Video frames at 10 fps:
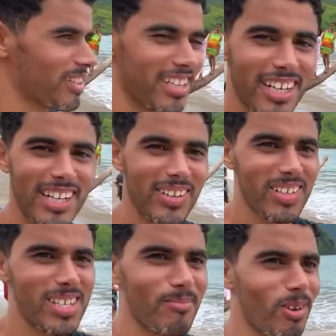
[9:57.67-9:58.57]
there
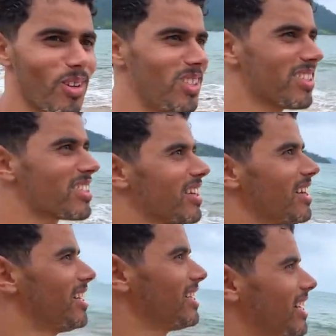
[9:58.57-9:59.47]
with some locals,
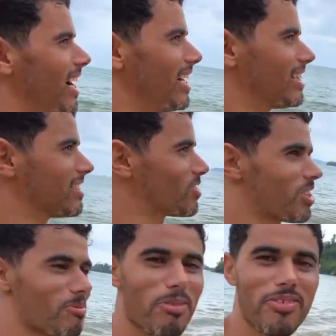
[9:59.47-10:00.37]
and this is
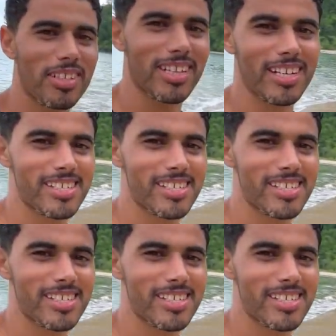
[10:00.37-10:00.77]
just perfect, guys.